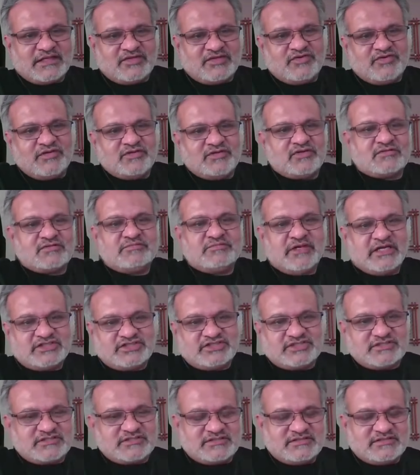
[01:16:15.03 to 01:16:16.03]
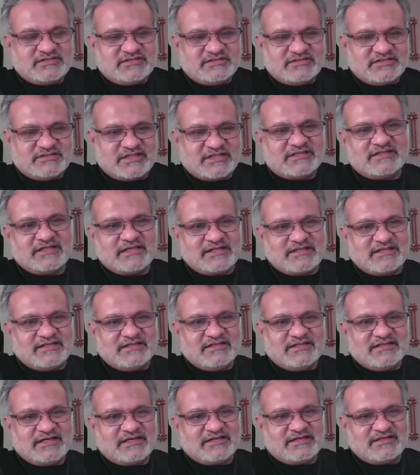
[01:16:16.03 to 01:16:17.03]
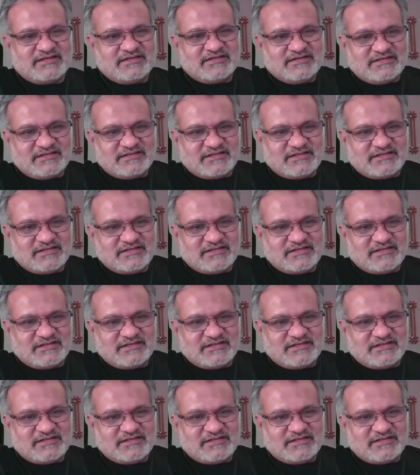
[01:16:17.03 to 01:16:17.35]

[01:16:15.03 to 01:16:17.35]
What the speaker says: that you cannot measure, that